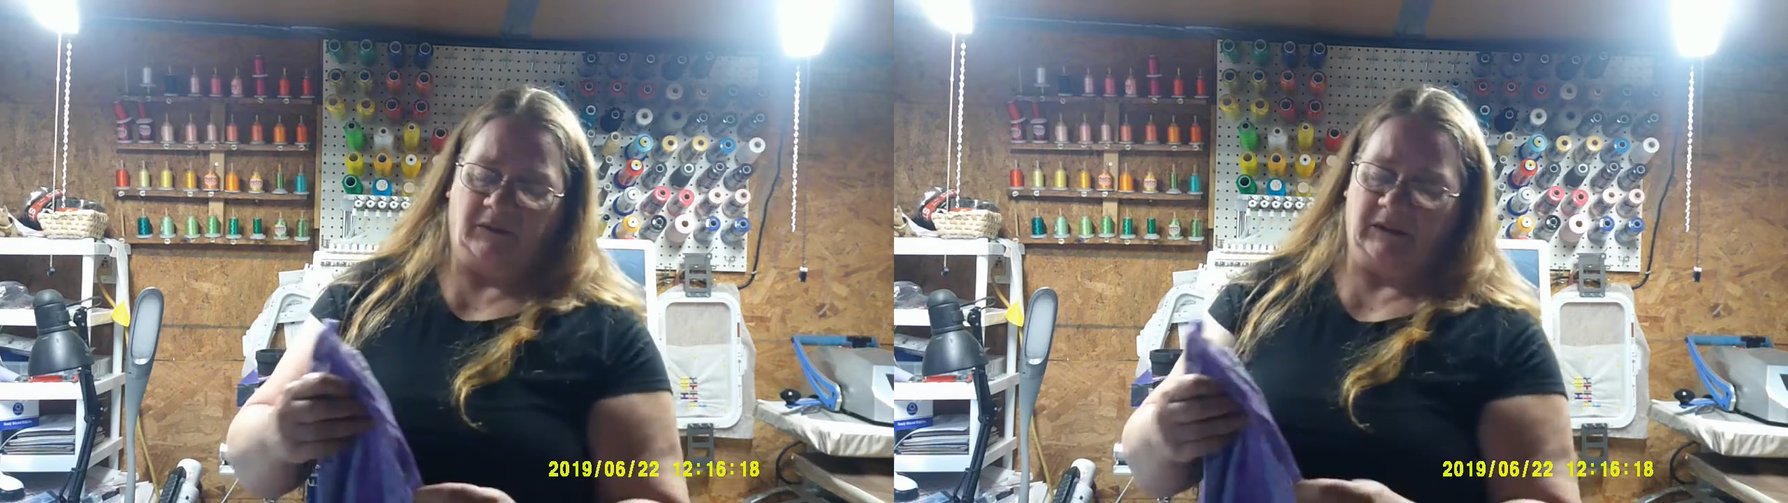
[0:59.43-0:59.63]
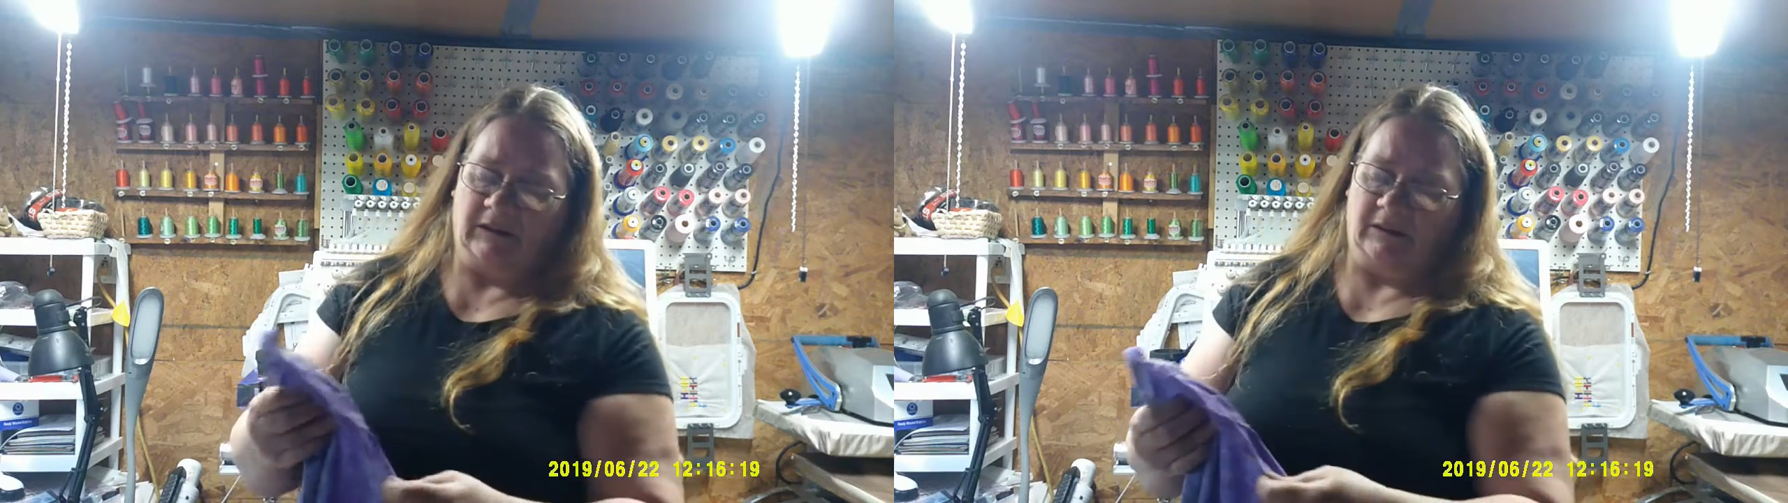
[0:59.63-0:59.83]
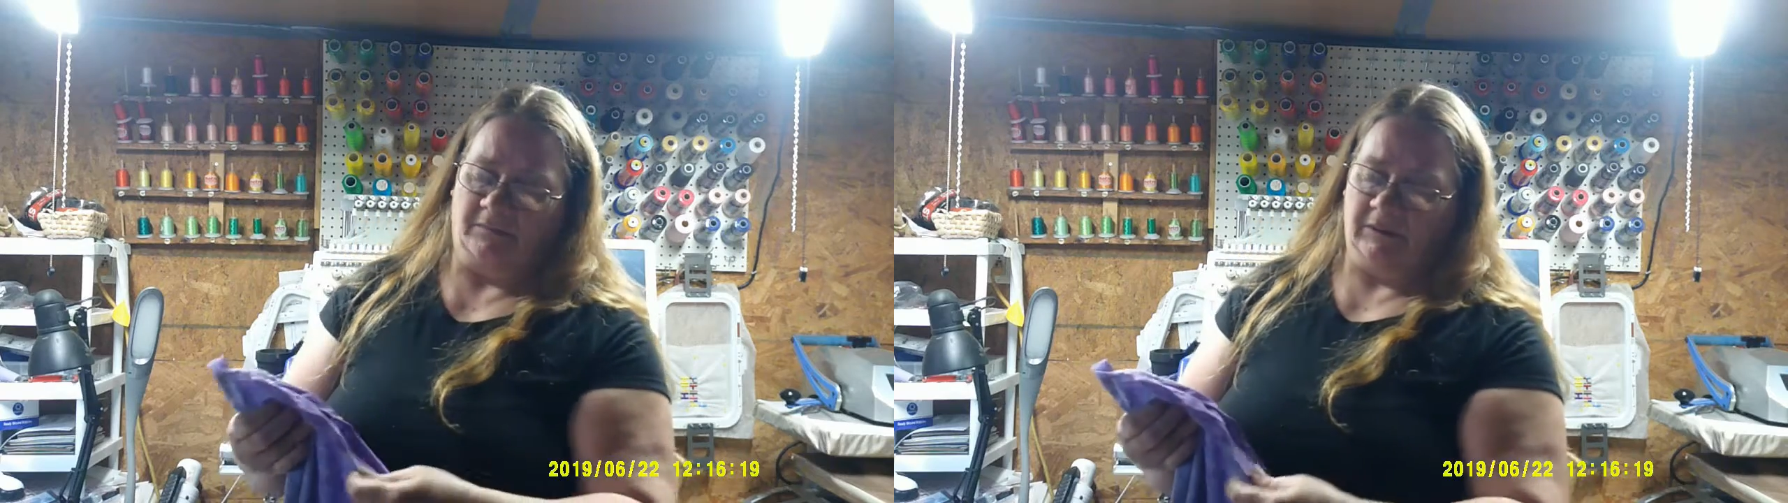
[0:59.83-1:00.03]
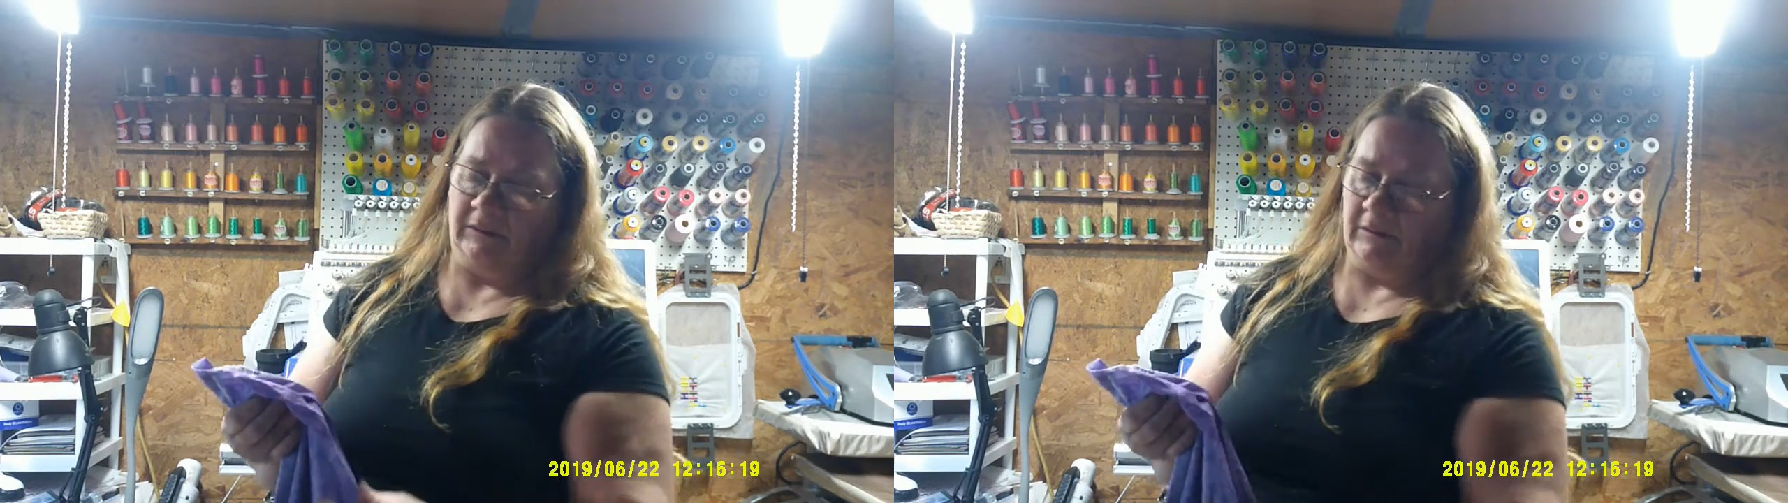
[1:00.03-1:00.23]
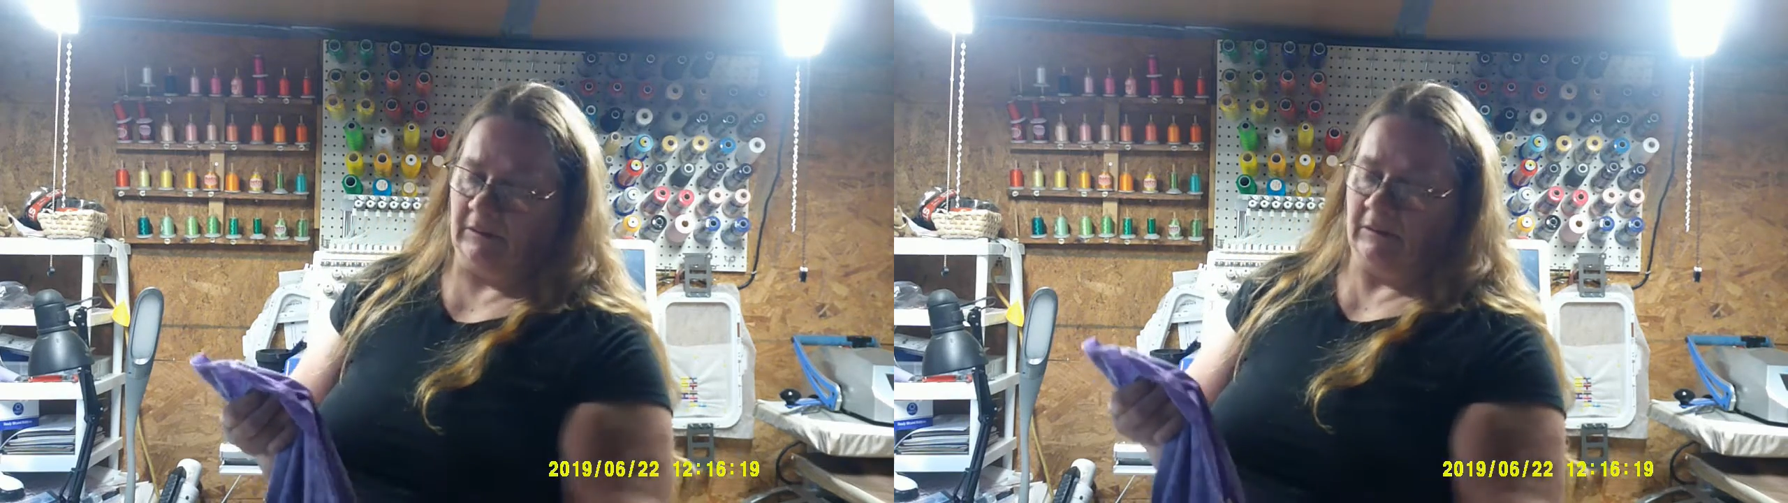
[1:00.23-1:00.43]
hem,
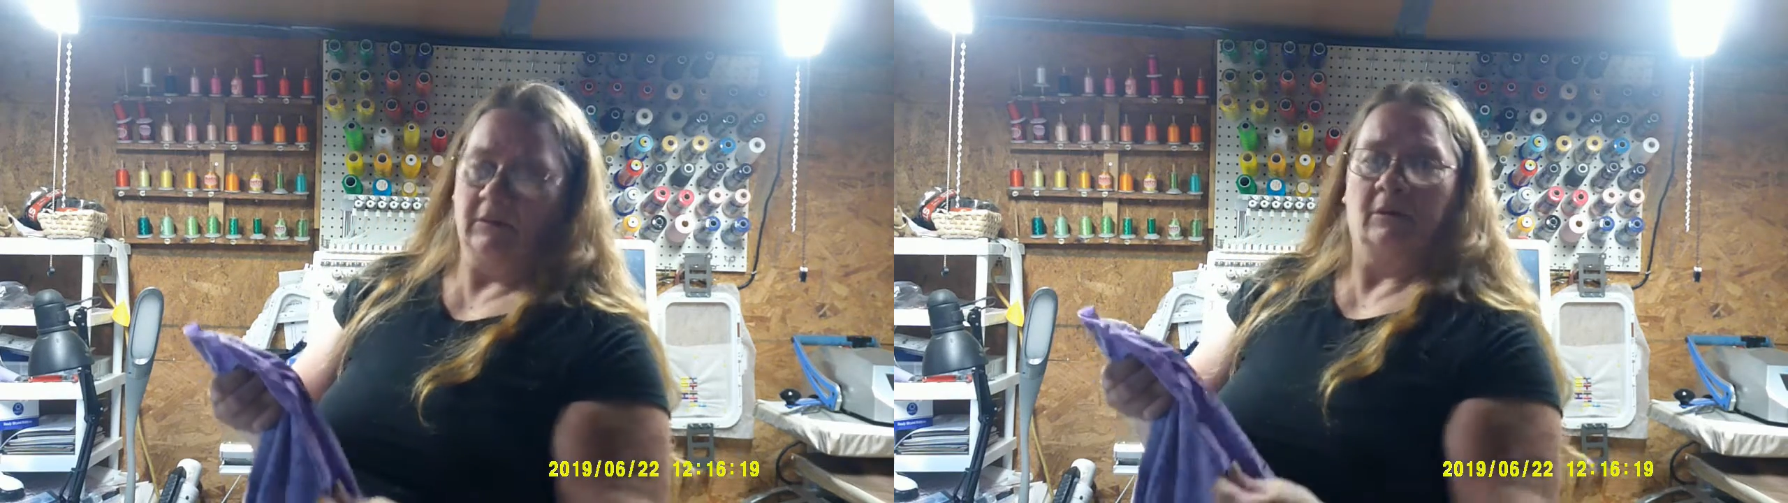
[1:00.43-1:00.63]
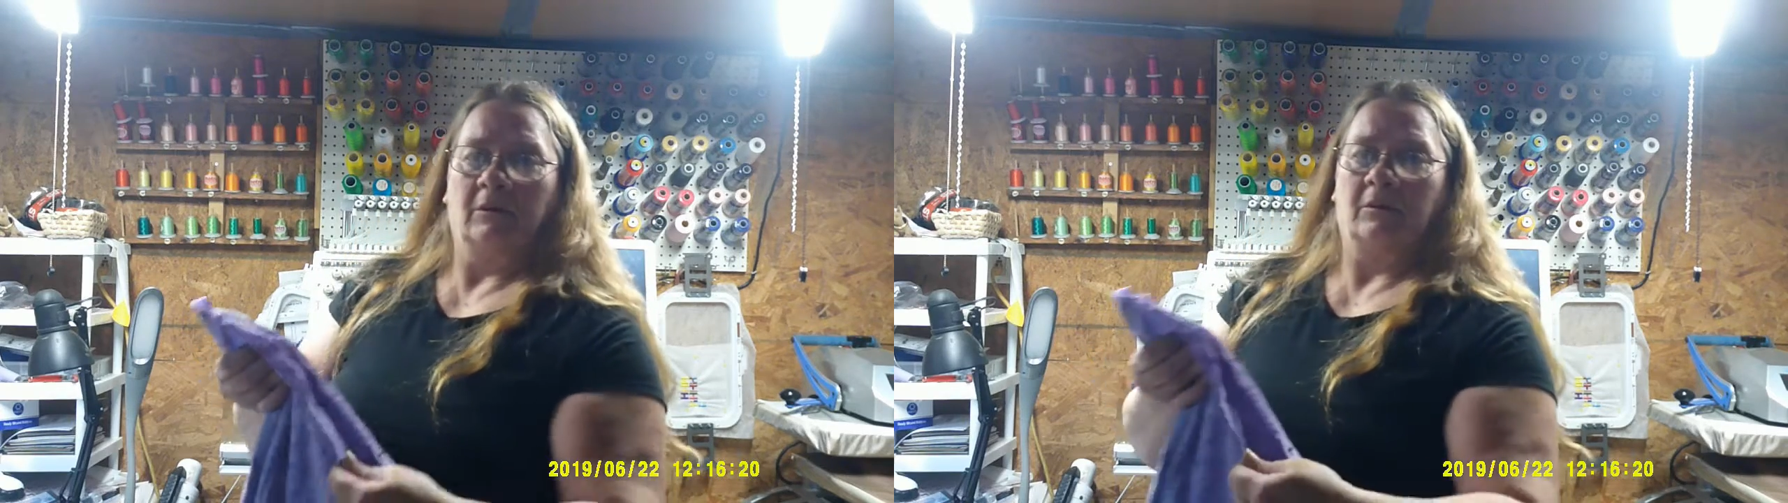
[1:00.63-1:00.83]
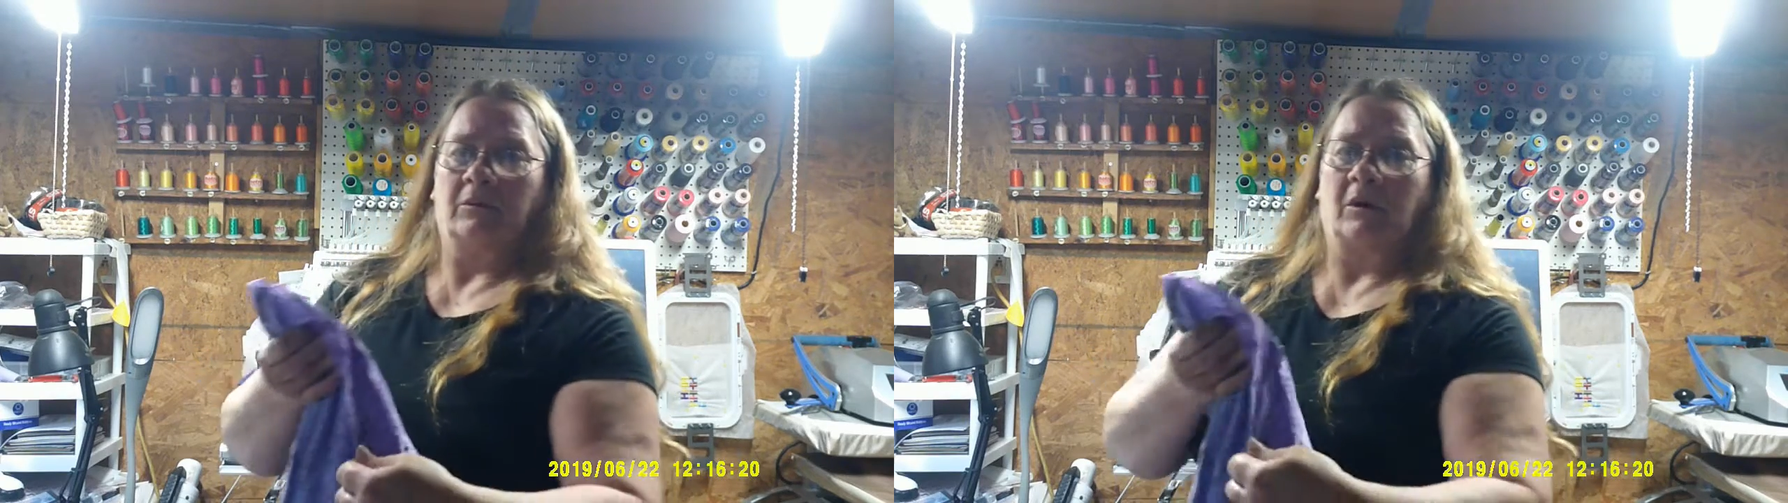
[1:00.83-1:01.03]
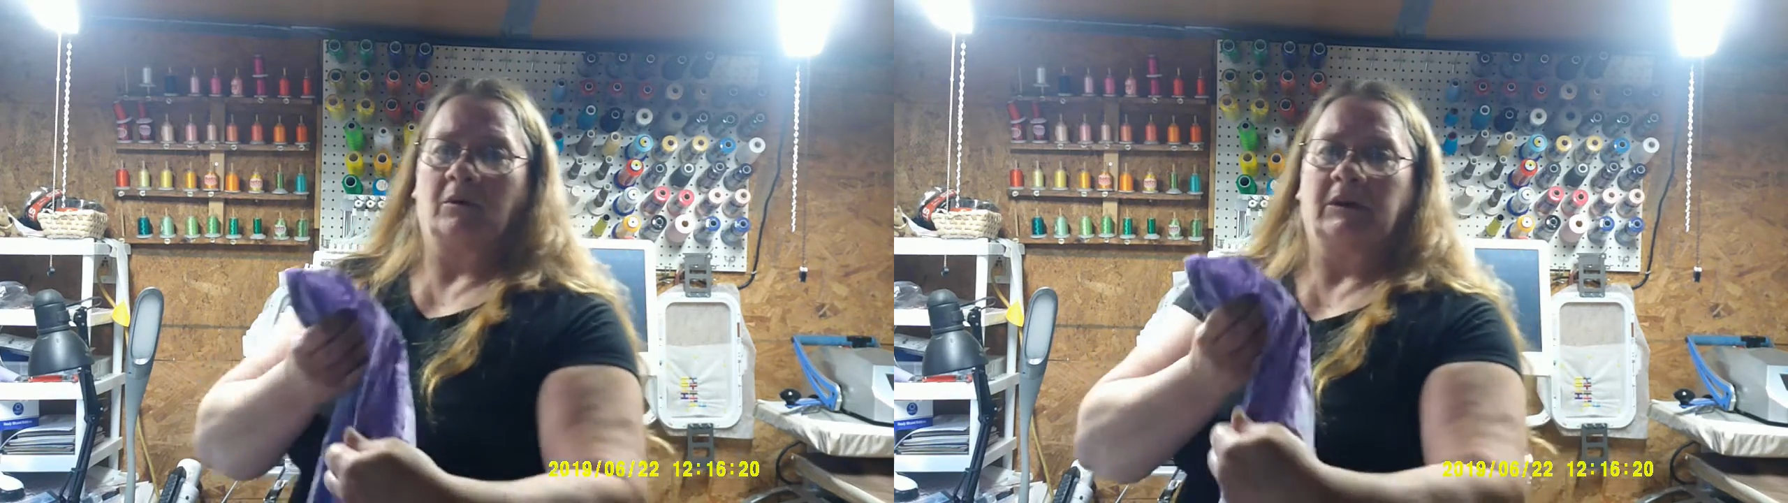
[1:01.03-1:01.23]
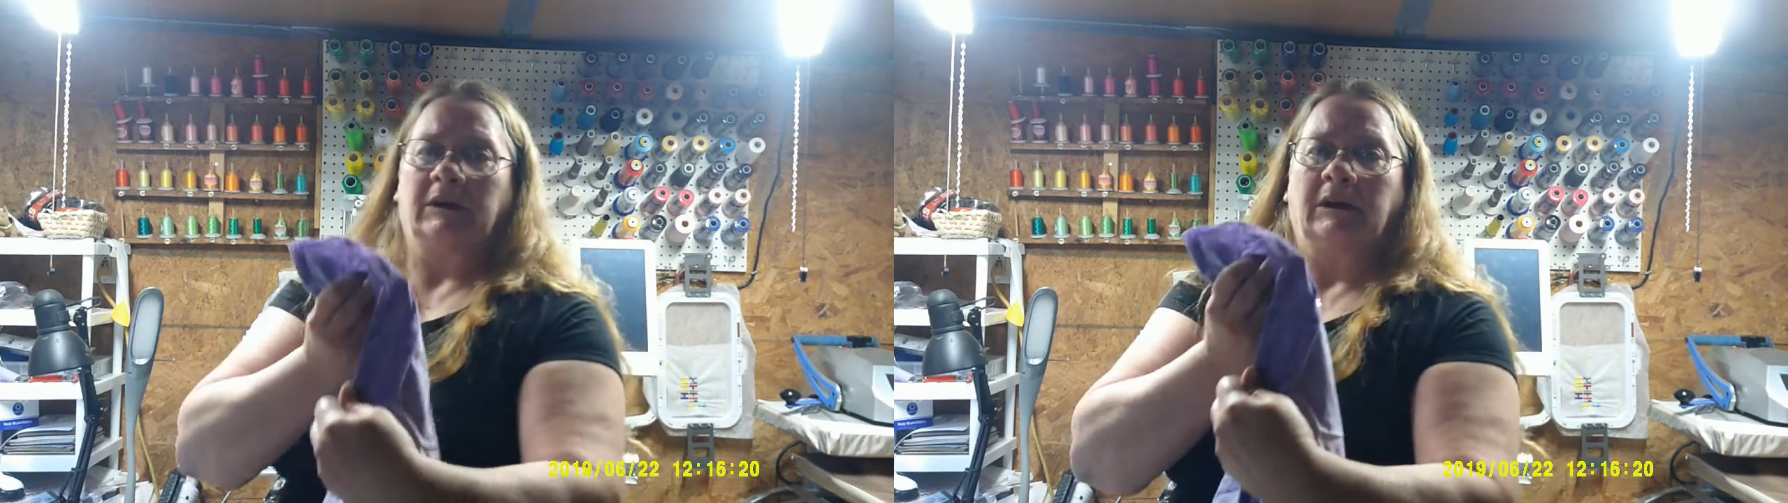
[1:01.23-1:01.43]

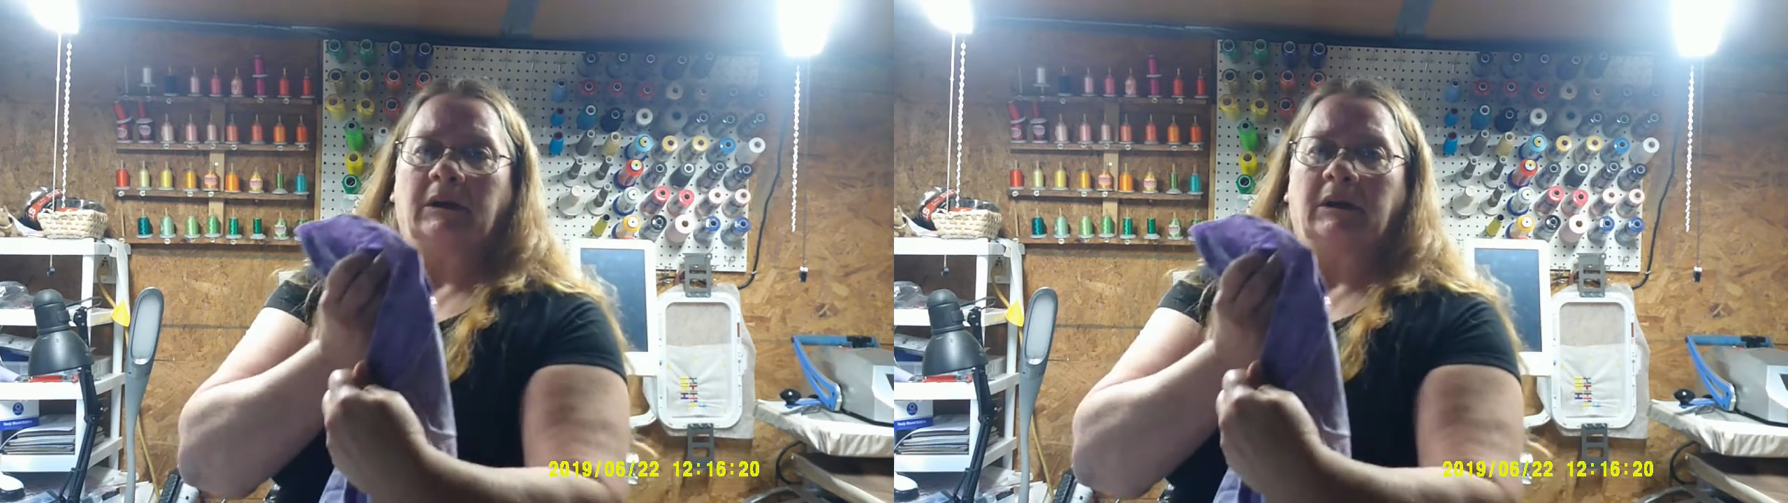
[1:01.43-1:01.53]
rolling it